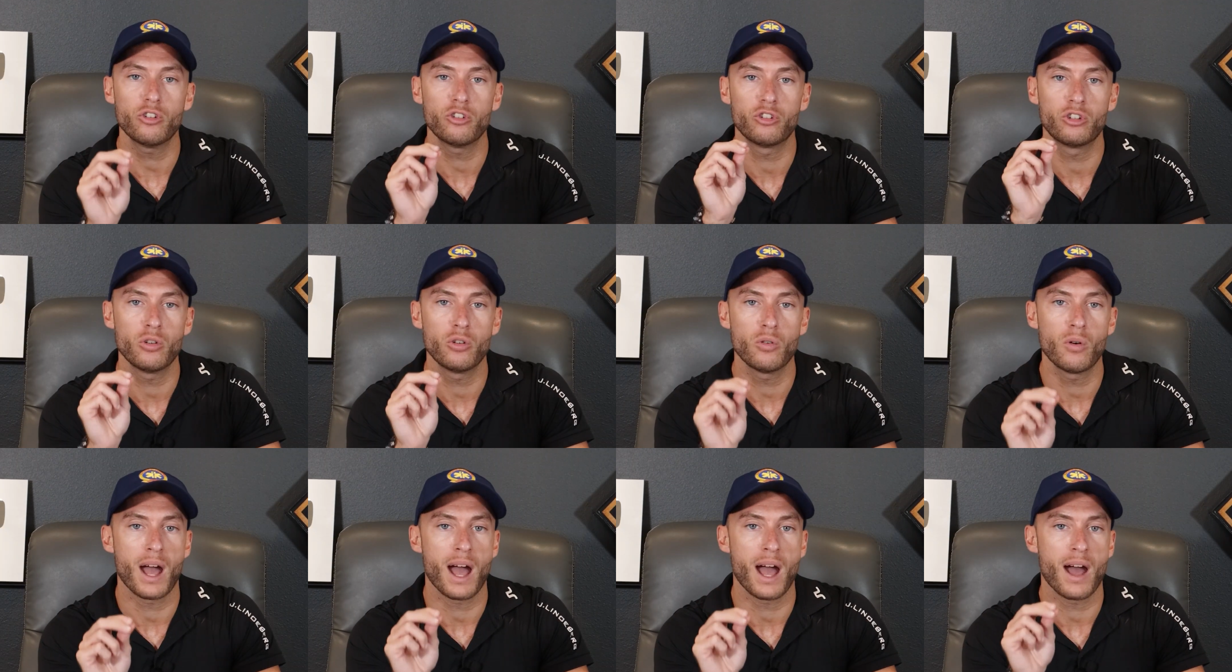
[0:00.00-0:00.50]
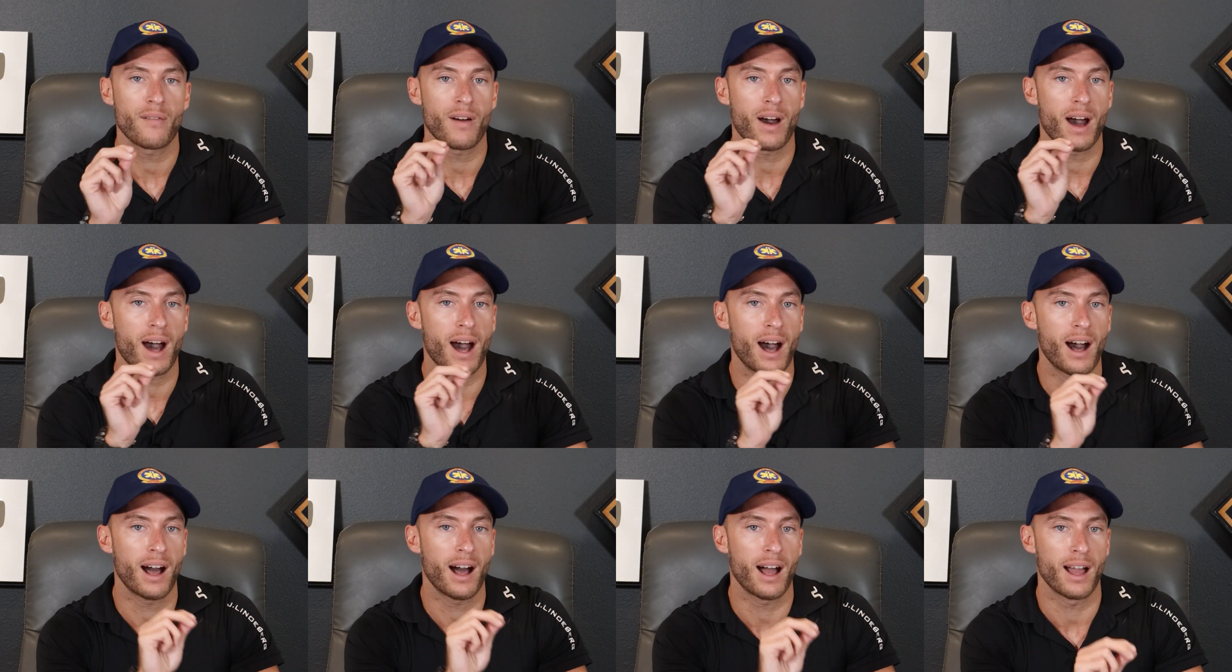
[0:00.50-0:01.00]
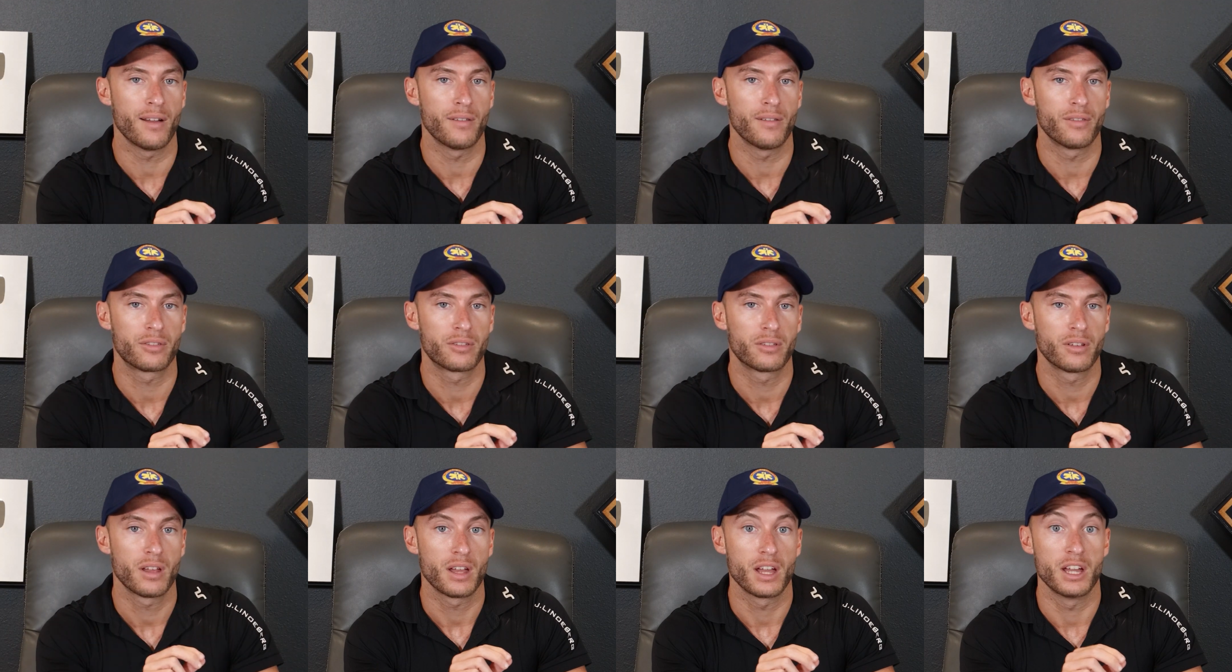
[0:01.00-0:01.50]
as you have
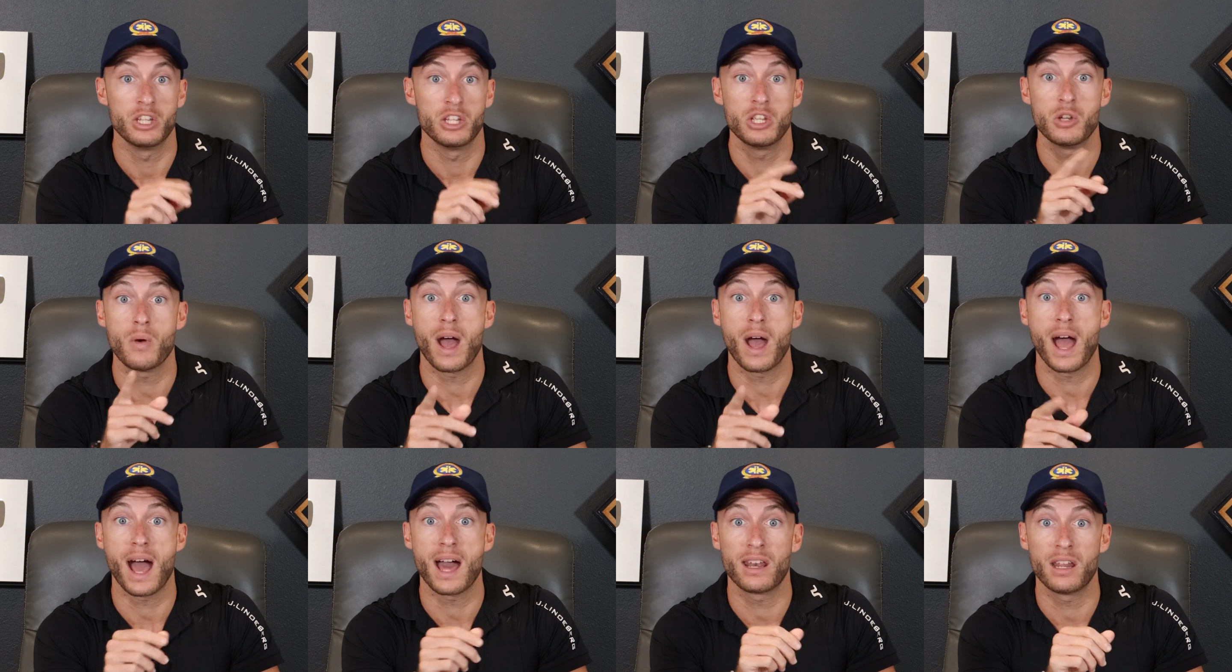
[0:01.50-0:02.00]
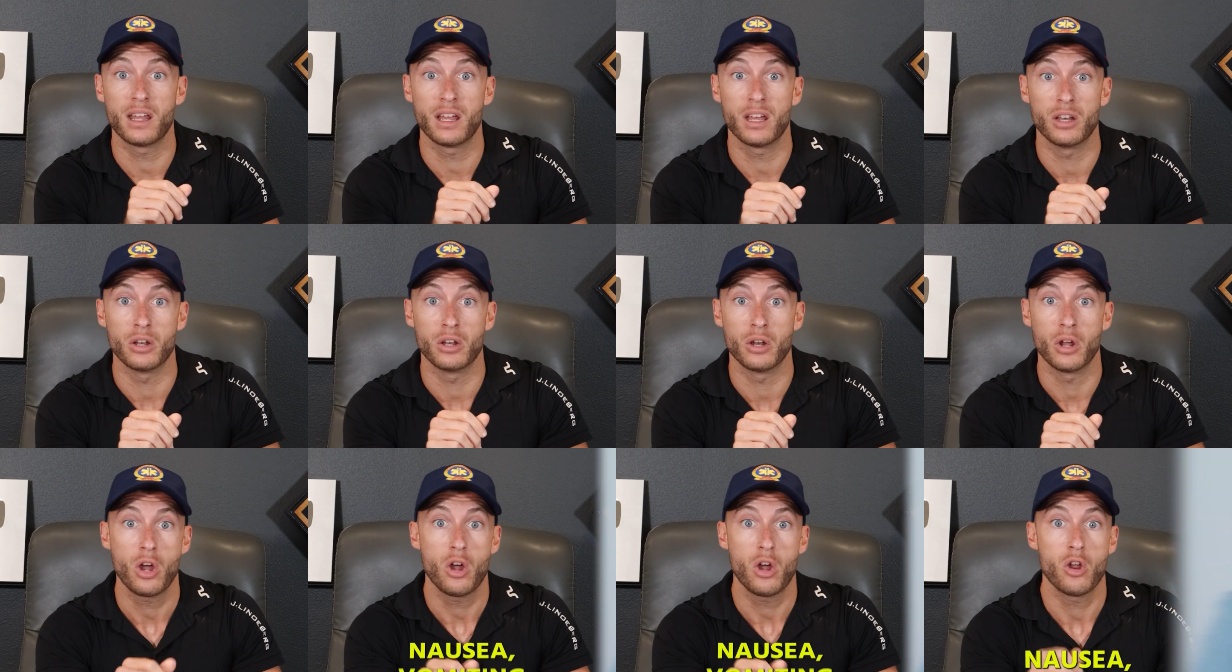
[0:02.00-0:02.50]
hives and you add in